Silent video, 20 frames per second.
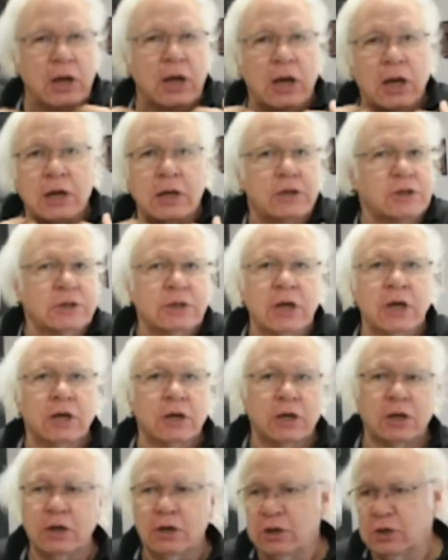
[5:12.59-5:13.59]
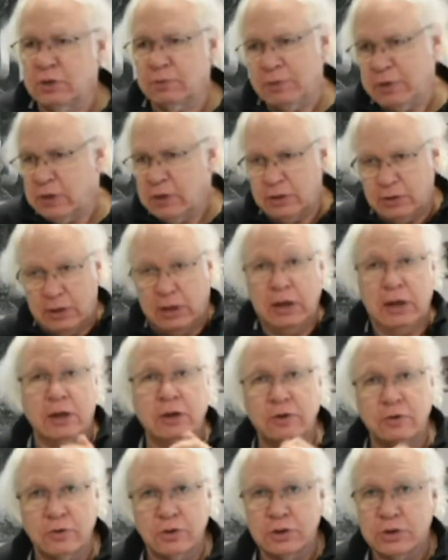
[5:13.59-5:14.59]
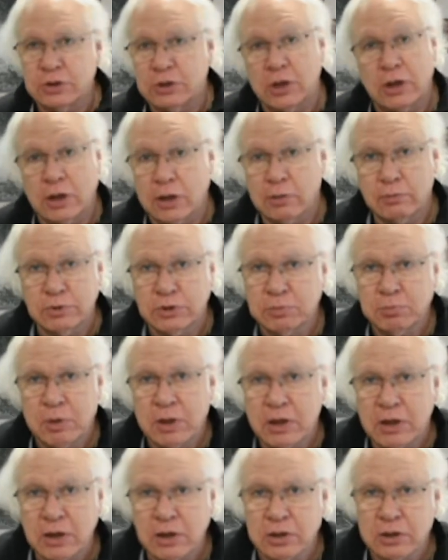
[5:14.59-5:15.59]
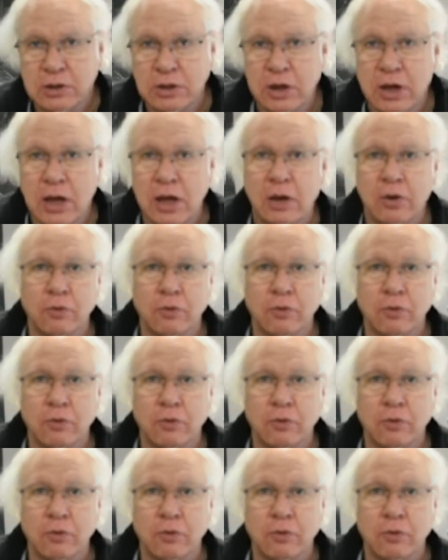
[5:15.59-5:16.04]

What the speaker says: And it's not going to be the English that I'm speaking today,